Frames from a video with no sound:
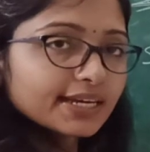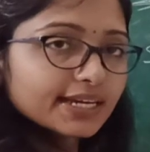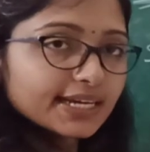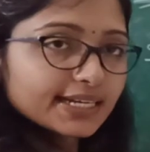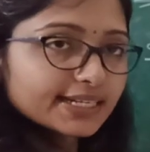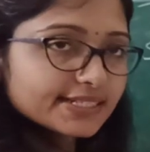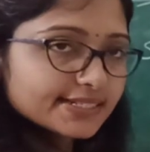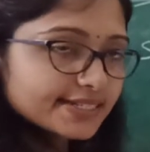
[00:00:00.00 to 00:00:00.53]

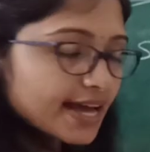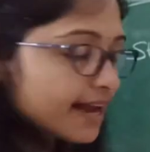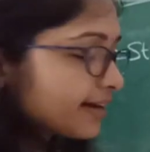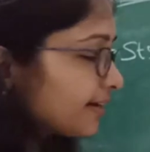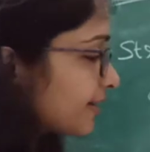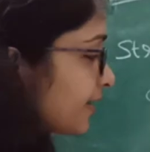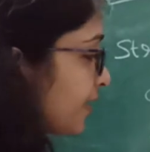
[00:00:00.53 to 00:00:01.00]
It is done.